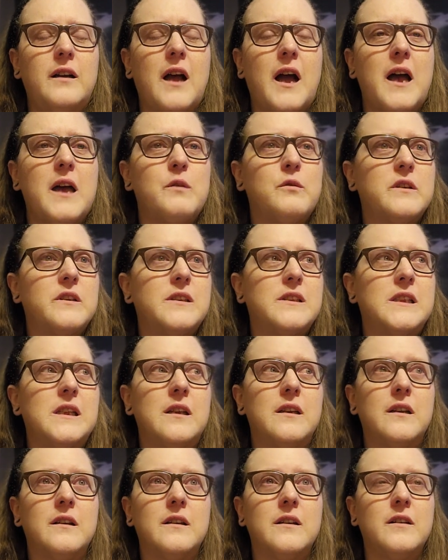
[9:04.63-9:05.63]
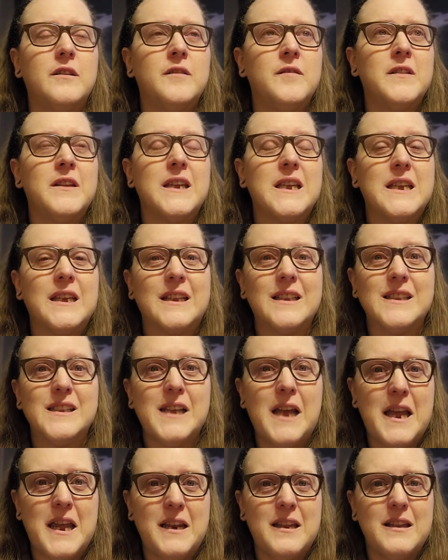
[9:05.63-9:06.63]
I was
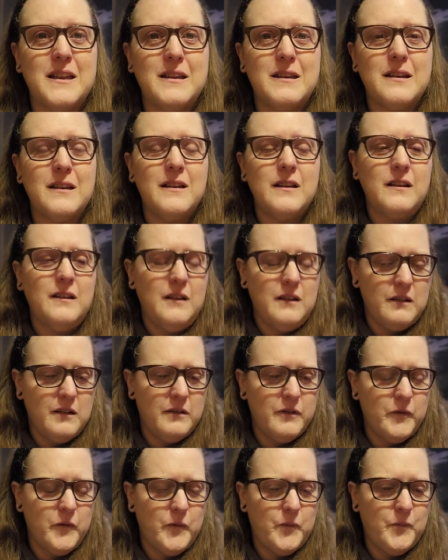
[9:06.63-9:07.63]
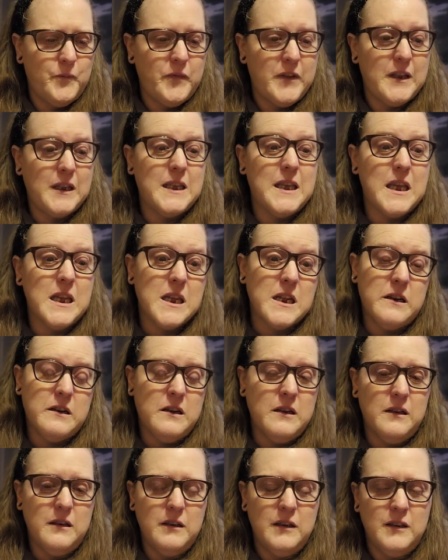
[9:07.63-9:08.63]
excited
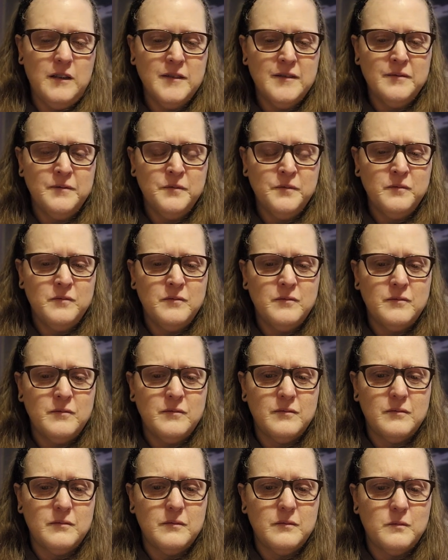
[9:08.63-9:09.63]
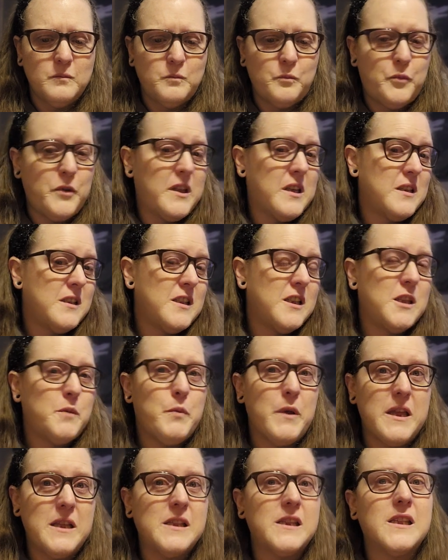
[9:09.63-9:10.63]
again because it's
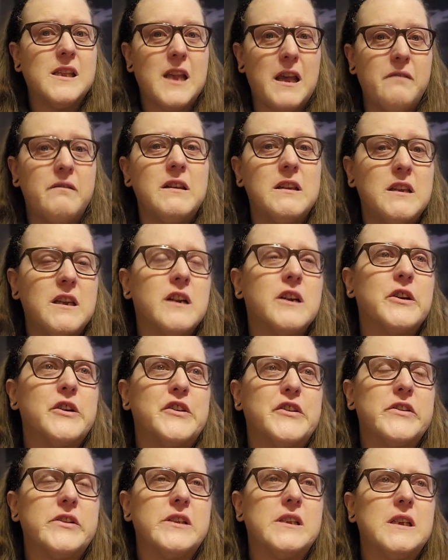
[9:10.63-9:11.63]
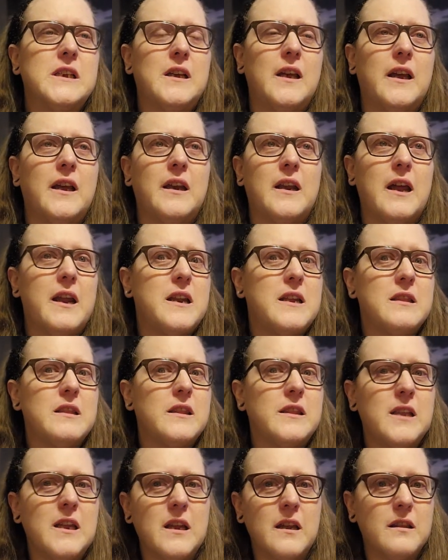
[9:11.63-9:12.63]
been seven years and I
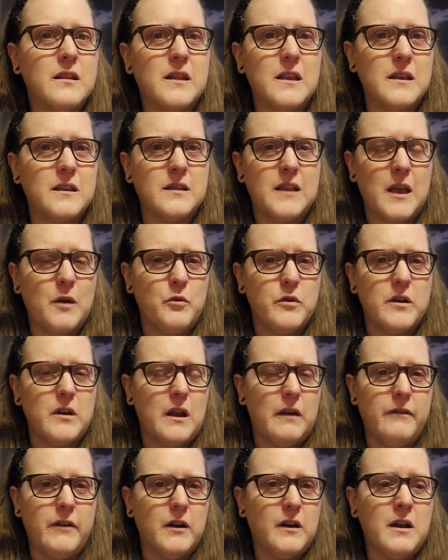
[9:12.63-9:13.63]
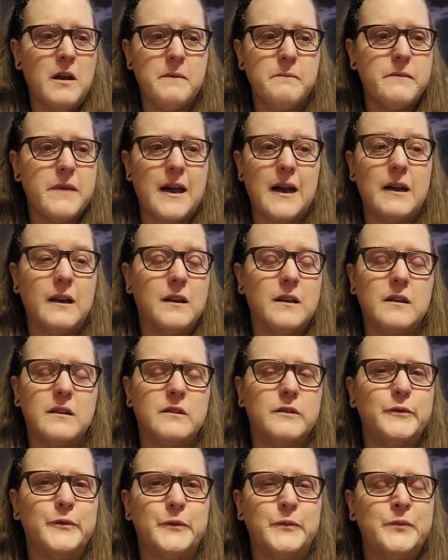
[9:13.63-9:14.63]
didn't think that they would ever come back.
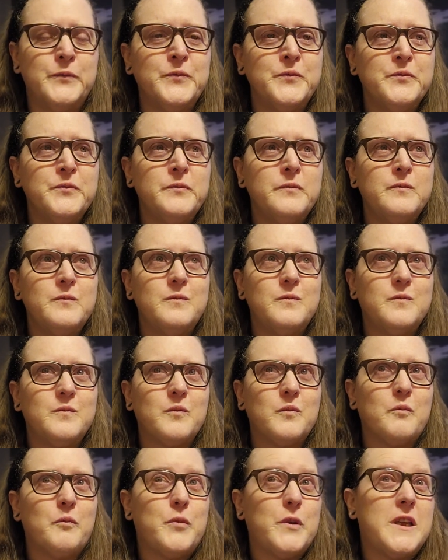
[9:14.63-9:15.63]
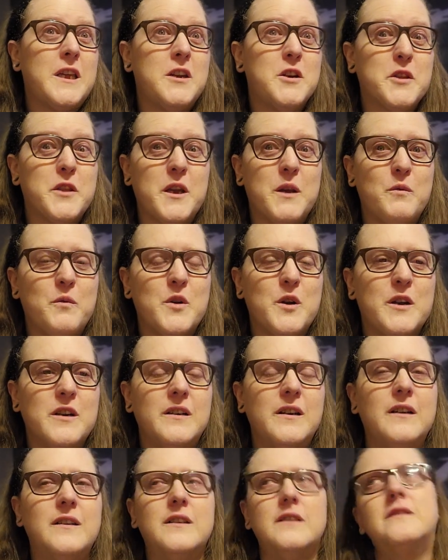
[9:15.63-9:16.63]
But here they
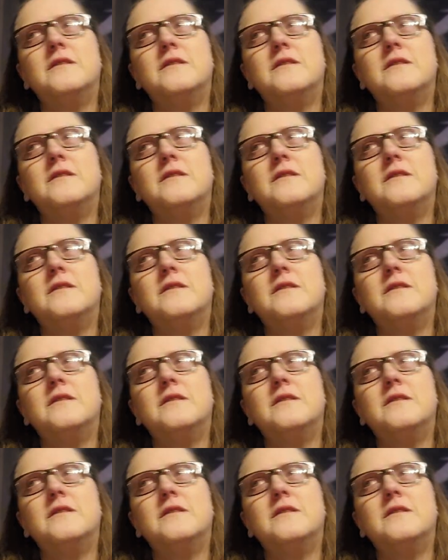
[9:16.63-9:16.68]
were